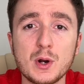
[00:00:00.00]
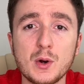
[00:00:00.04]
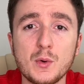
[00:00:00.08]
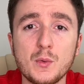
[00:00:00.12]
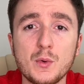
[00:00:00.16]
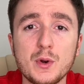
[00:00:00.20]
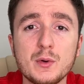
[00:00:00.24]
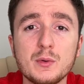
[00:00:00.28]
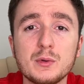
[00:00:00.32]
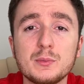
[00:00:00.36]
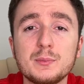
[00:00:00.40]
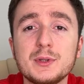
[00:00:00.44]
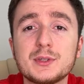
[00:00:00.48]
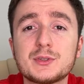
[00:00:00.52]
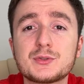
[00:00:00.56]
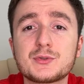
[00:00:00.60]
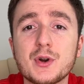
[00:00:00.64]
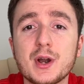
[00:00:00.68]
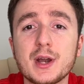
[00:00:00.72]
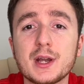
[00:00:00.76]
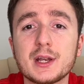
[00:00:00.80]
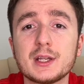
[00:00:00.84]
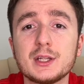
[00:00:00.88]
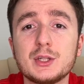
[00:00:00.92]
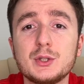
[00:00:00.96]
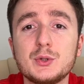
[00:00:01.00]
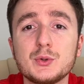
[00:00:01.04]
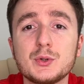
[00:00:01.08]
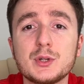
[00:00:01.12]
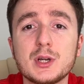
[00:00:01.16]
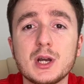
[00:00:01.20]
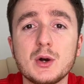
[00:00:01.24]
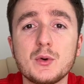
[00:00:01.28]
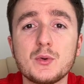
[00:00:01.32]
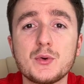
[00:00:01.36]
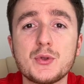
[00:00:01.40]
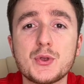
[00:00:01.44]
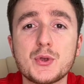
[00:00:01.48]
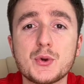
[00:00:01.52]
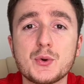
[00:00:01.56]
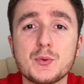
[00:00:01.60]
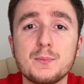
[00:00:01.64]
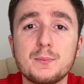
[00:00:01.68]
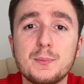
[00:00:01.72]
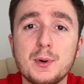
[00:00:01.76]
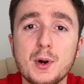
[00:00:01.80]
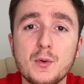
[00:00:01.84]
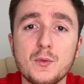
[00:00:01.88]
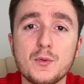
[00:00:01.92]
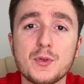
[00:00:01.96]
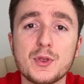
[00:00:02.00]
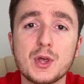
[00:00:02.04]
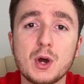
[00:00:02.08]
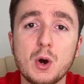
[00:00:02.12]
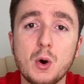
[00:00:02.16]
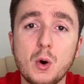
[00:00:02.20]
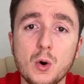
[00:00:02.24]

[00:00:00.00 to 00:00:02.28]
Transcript: we will be trying to go through both